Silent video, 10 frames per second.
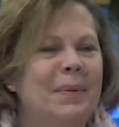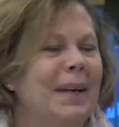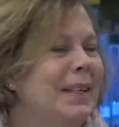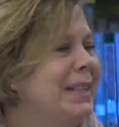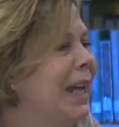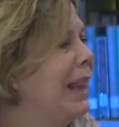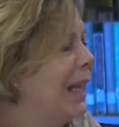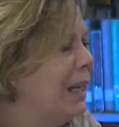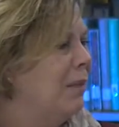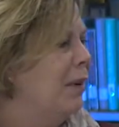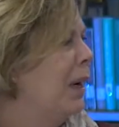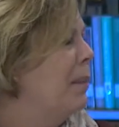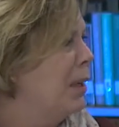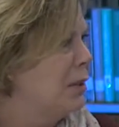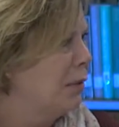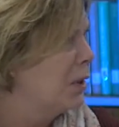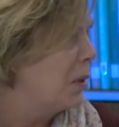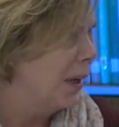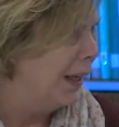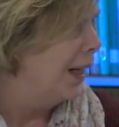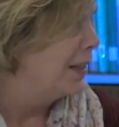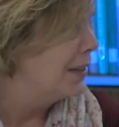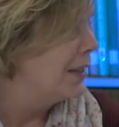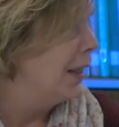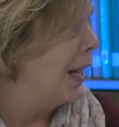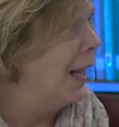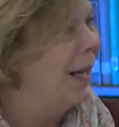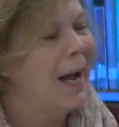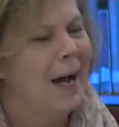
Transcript: wanted to say thank you very much for joining us today.